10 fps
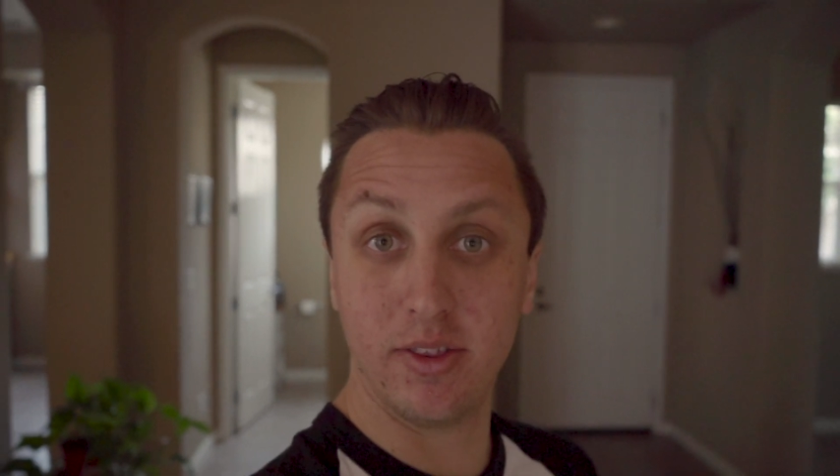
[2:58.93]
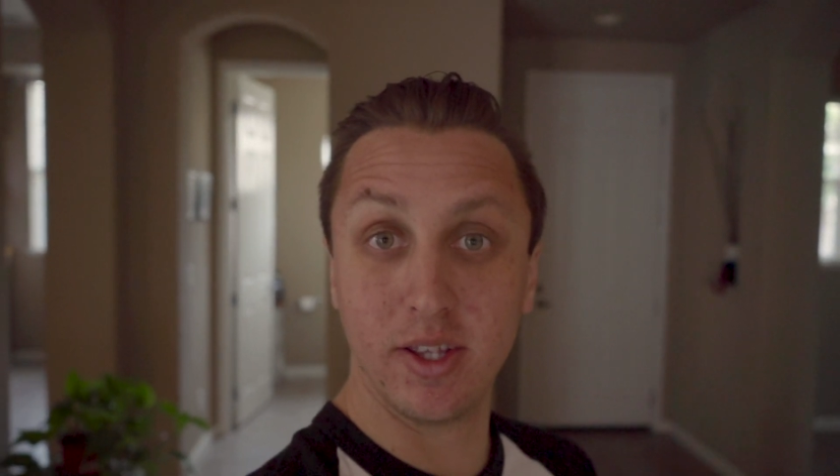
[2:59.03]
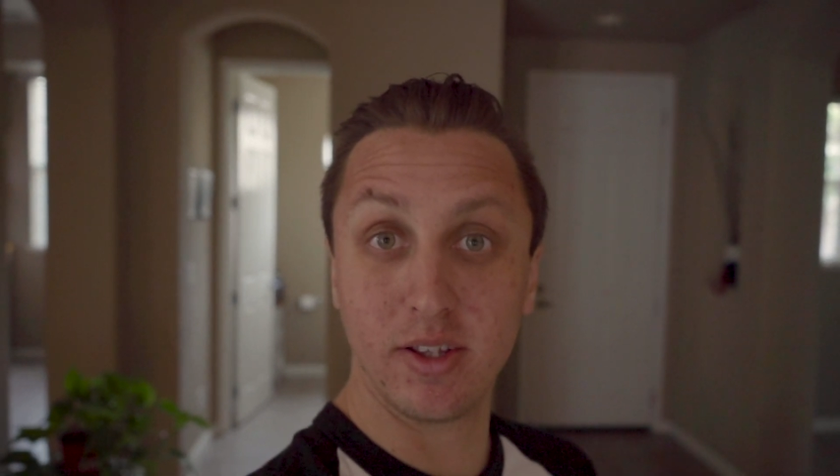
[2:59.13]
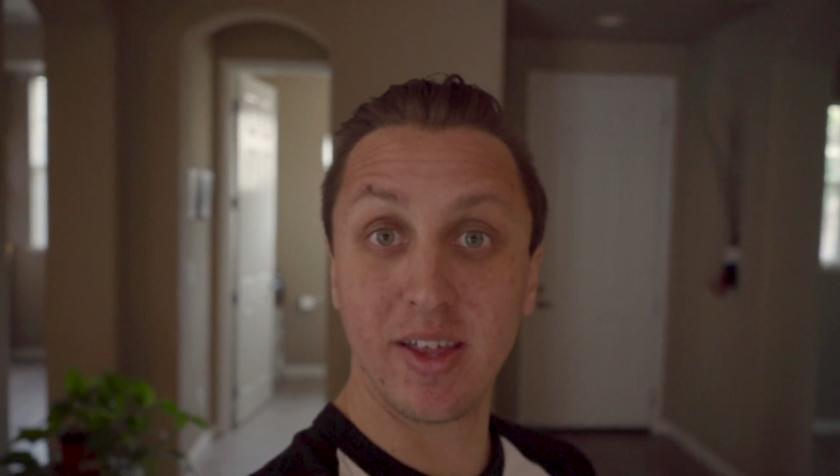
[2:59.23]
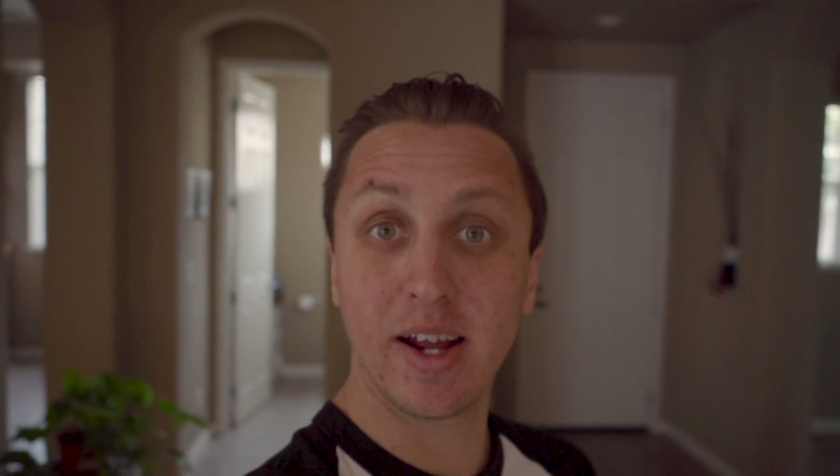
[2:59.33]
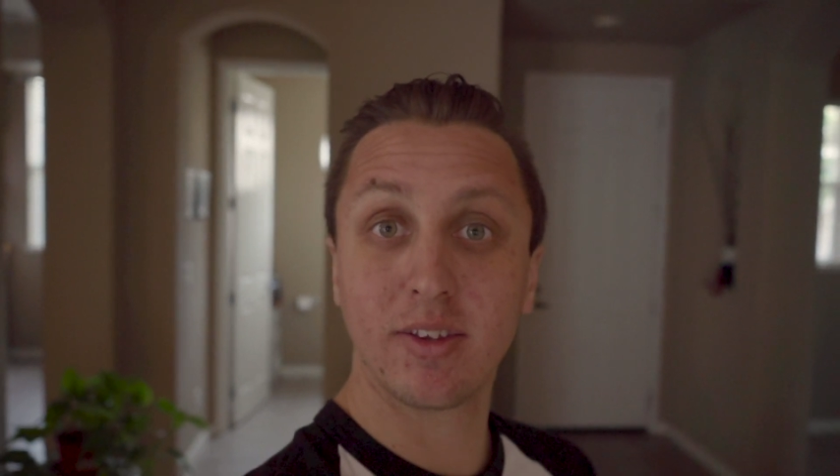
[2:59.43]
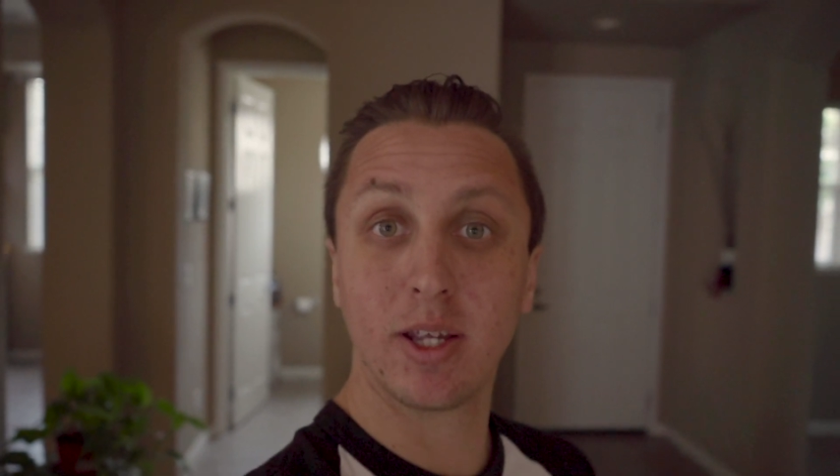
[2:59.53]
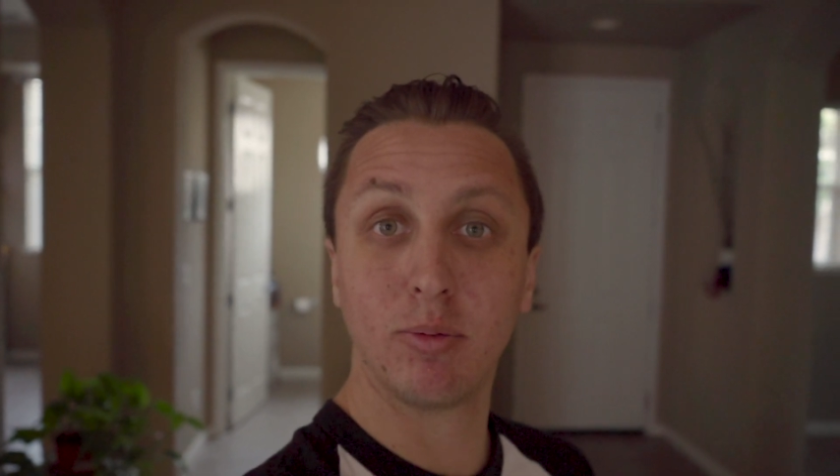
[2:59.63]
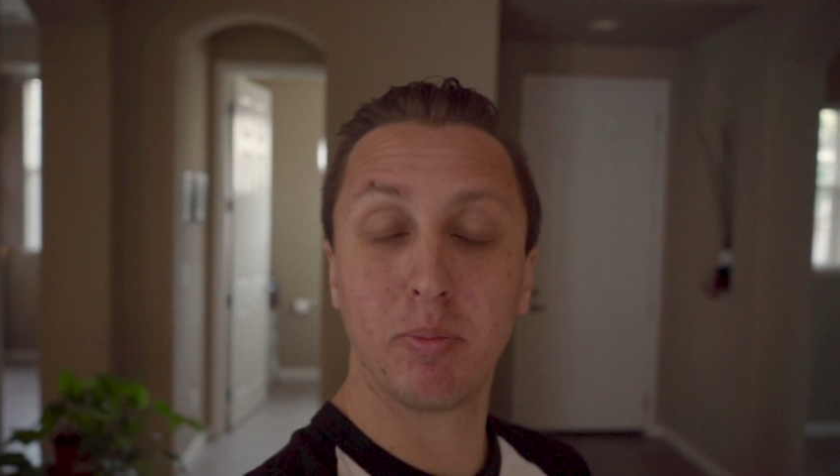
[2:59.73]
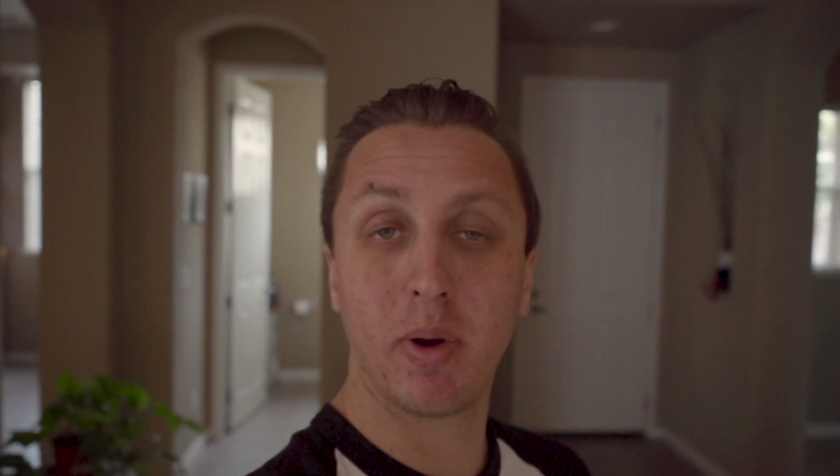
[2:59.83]
the exact
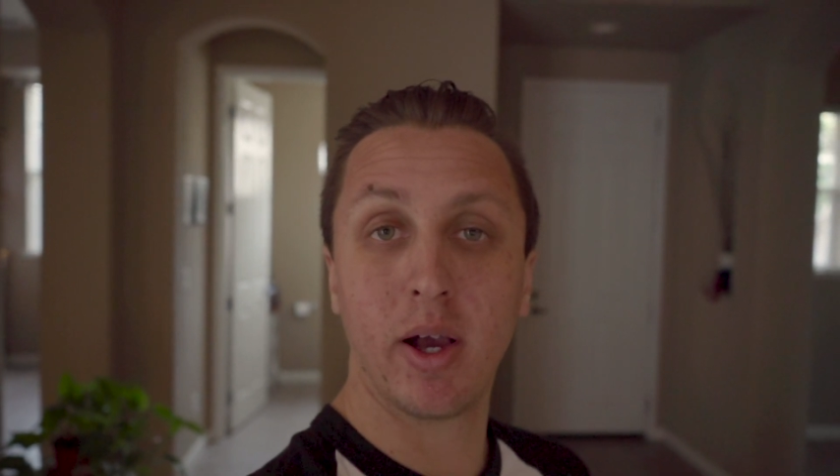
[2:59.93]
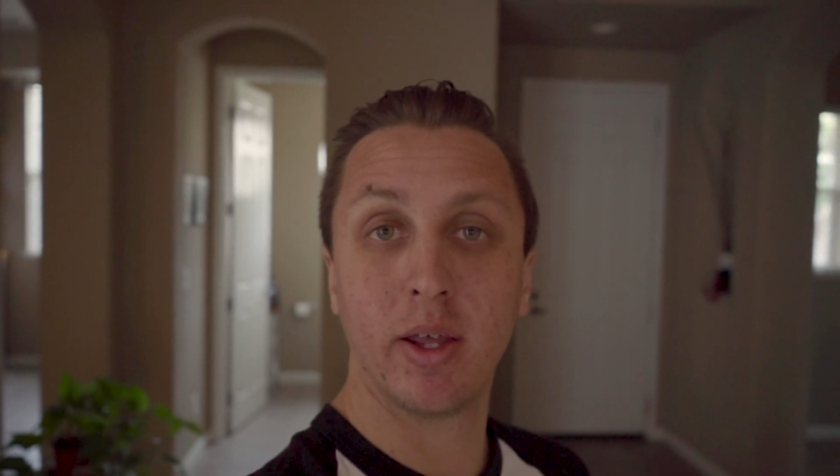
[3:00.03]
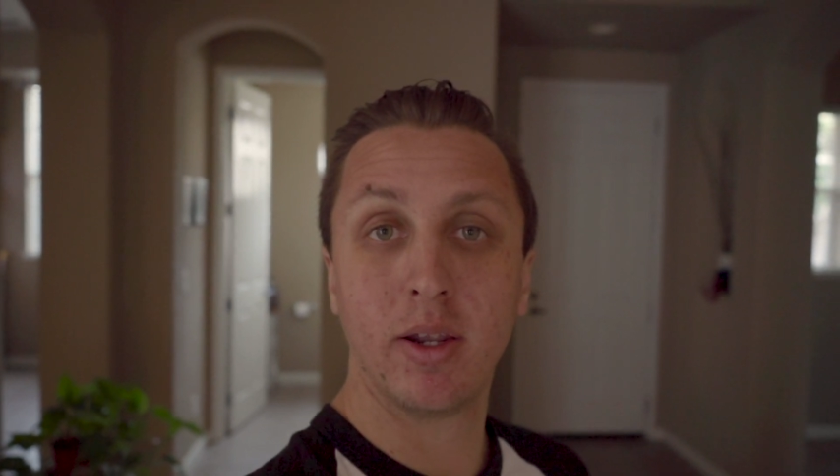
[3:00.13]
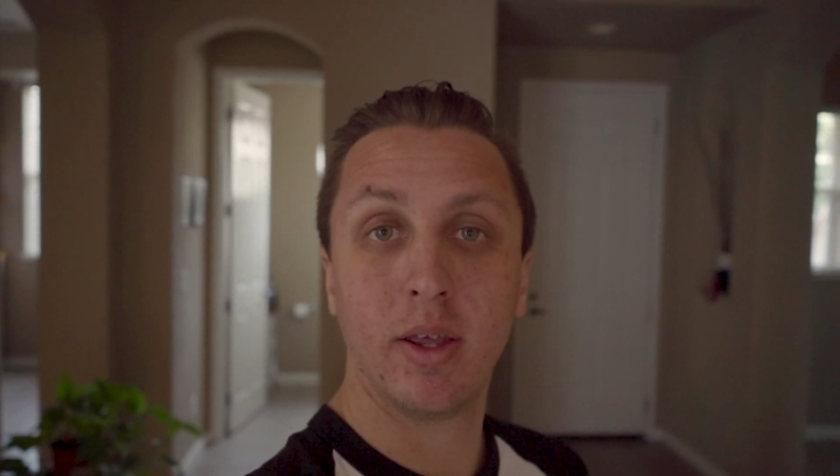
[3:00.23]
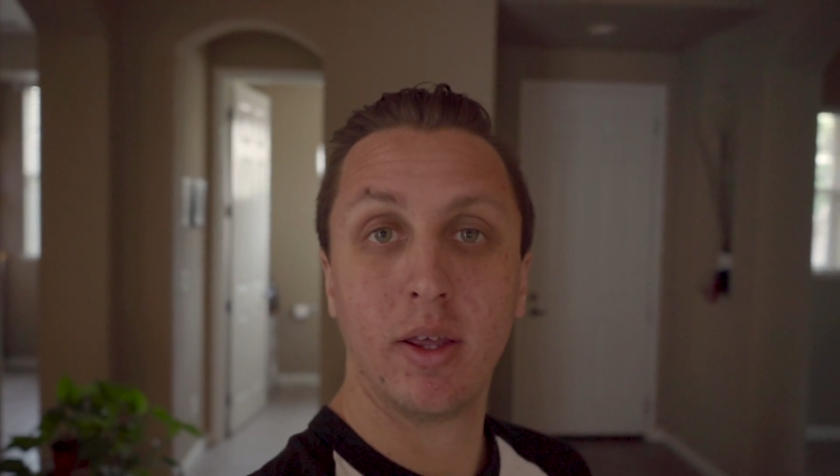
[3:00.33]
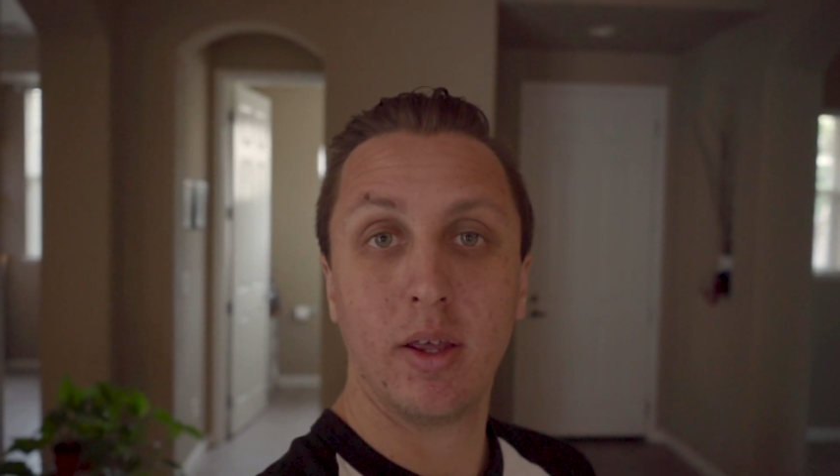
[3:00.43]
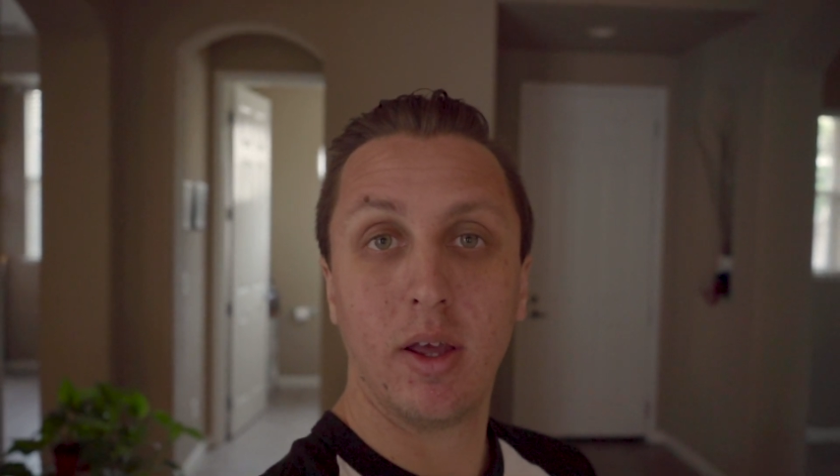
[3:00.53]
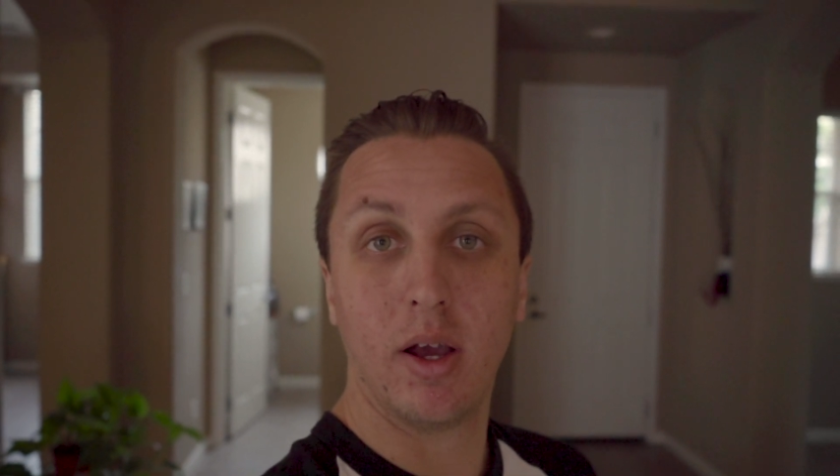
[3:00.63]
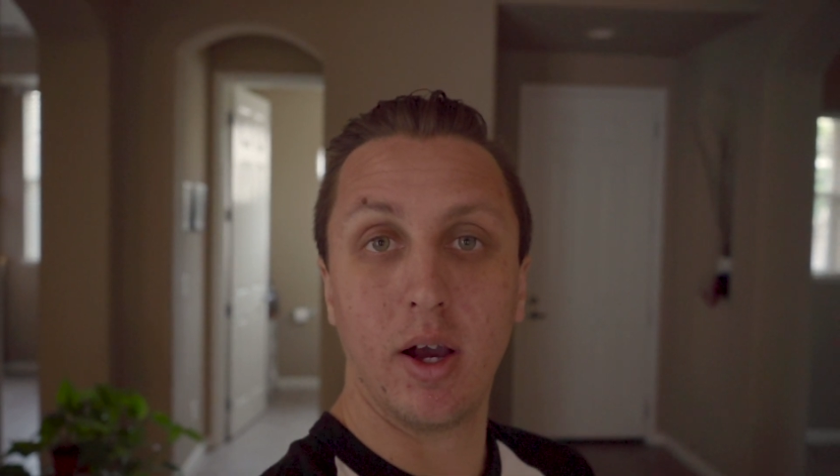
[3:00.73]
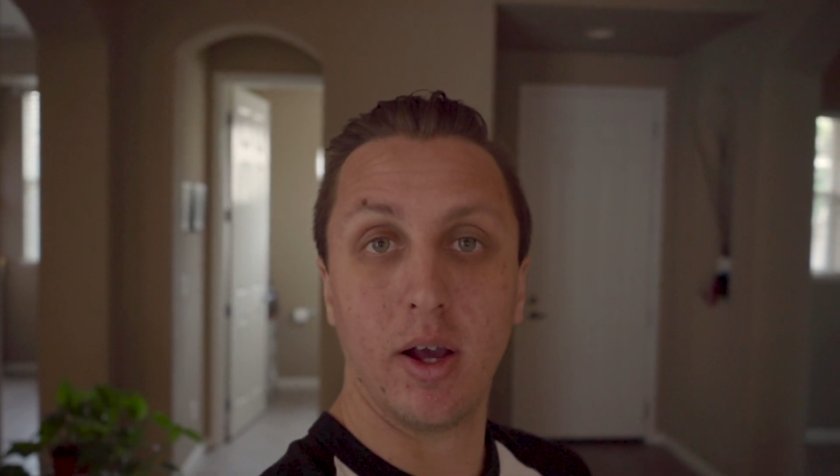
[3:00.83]
same spot.
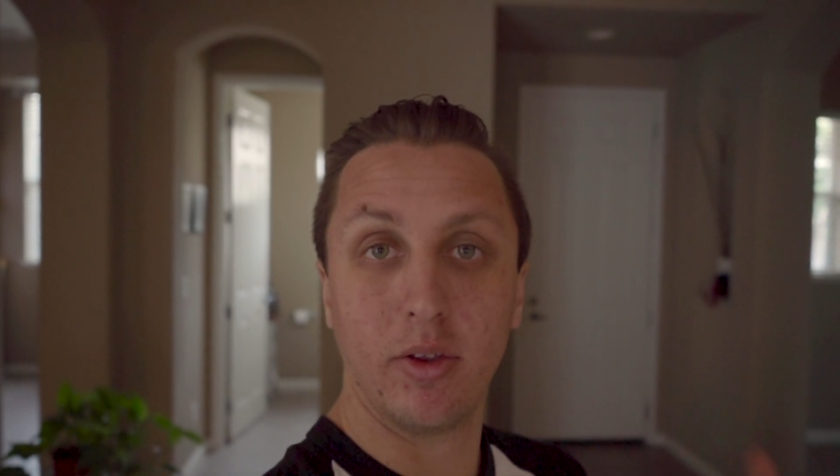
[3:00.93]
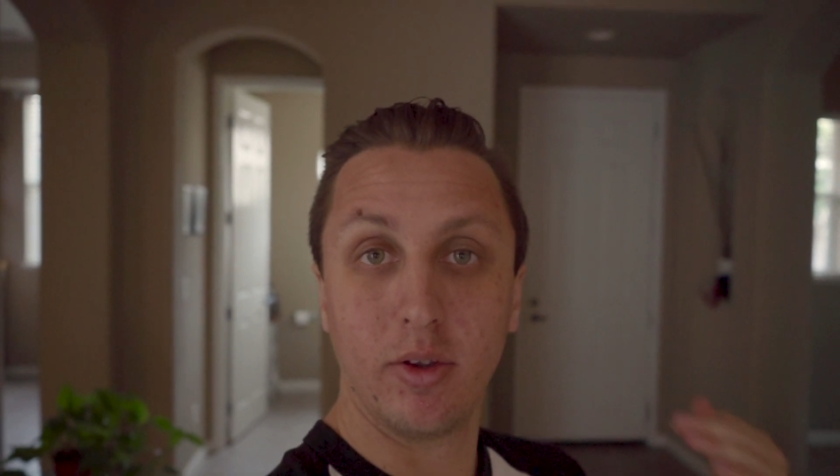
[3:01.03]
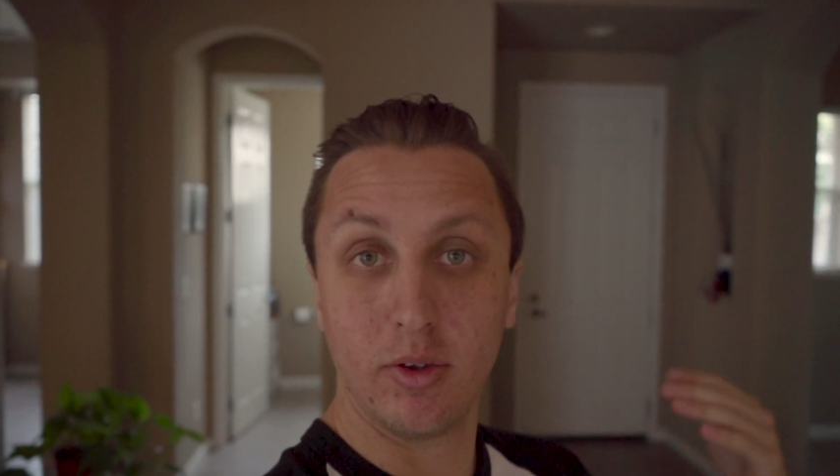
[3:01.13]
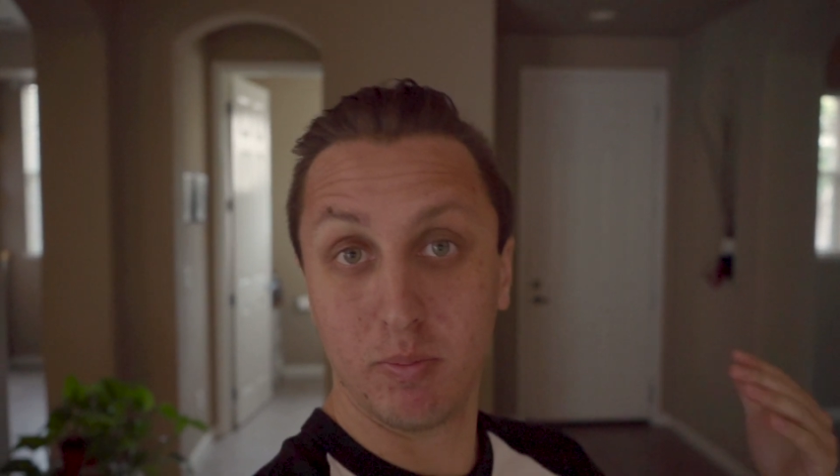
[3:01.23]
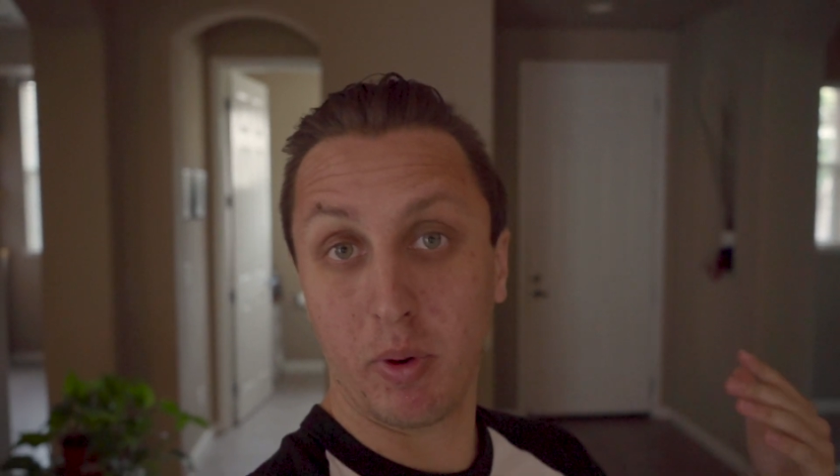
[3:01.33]
You